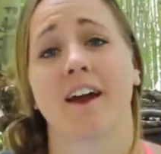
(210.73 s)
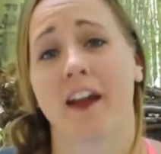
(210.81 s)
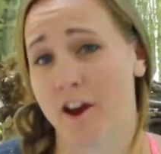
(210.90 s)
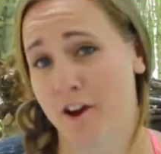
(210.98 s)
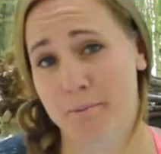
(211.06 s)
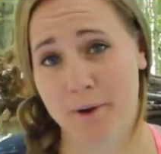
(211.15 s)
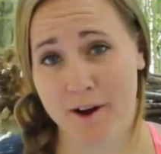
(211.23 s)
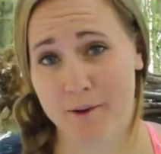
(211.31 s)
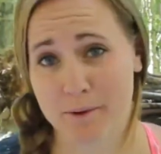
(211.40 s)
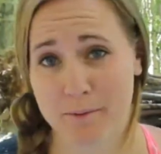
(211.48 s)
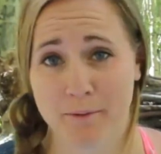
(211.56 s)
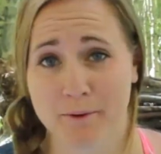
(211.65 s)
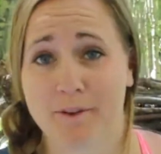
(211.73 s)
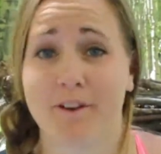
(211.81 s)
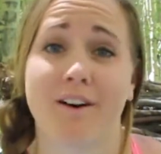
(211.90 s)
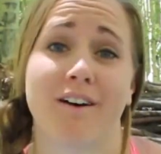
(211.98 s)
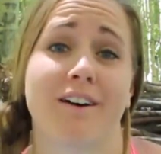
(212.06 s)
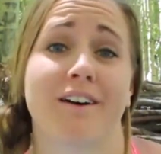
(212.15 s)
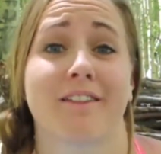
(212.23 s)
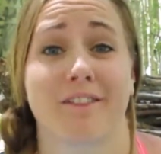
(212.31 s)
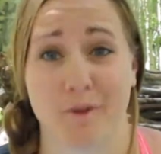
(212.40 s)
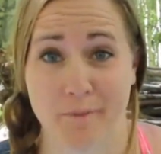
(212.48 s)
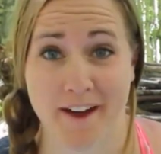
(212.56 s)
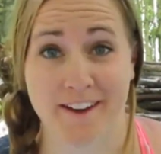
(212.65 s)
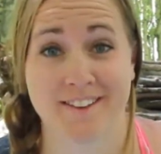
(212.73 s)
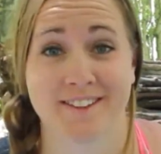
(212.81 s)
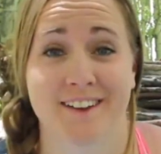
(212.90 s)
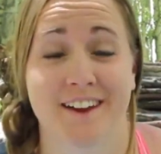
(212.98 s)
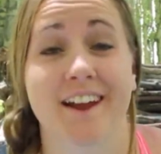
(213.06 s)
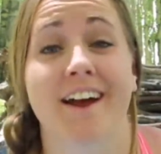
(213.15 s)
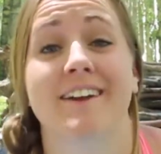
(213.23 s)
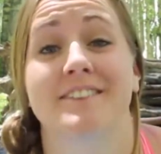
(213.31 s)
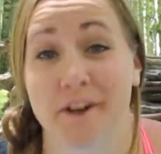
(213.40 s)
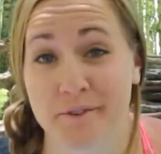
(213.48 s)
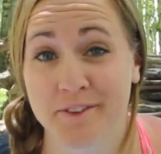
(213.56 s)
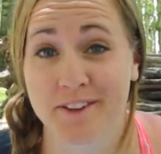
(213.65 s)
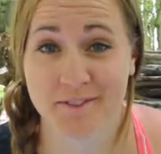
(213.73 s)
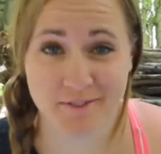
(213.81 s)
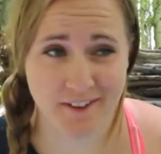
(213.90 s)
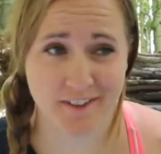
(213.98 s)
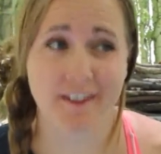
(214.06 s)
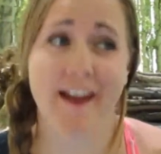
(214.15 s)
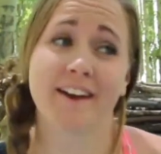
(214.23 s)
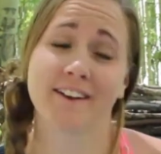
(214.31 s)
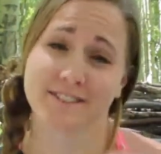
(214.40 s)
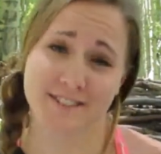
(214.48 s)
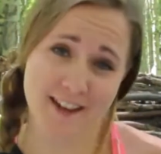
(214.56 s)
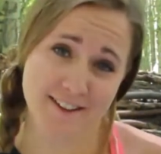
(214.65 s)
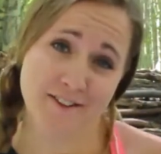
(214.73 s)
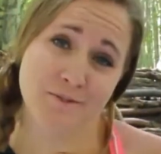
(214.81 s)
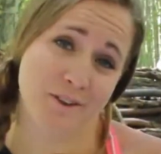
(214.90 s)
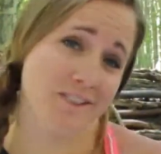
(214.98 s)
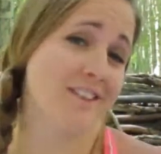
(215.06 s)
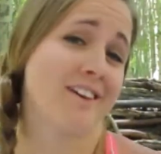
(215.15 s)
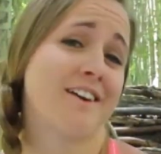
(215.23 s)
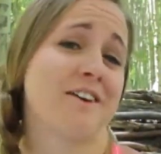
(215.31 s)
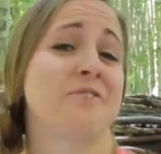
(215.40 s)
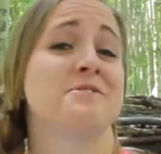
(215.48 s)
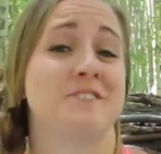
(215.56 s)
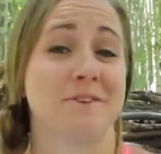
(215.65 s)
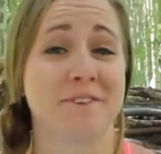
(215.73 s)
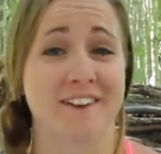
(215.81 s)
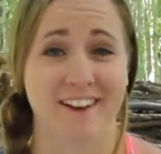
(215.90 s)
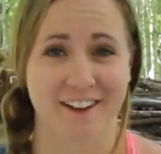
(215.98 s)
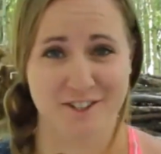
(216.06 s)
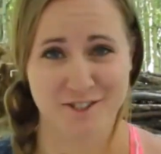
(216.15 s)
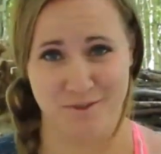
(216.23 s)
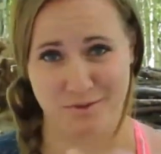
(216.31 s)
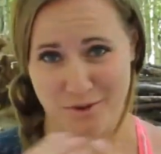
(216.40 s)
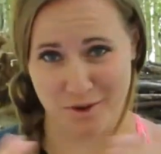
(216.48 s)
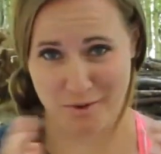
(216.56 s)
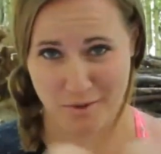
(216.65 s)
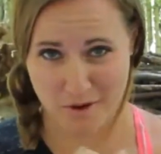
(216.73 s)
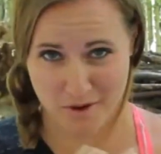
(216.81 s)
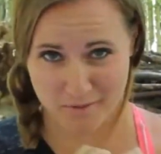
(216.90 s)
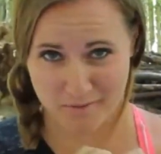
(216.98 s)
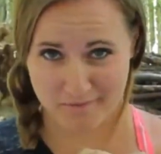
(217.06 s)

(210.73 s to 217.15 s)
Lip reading: Harry Potter people are the best, and I definitely feel an intense feeling of deep connection for you all.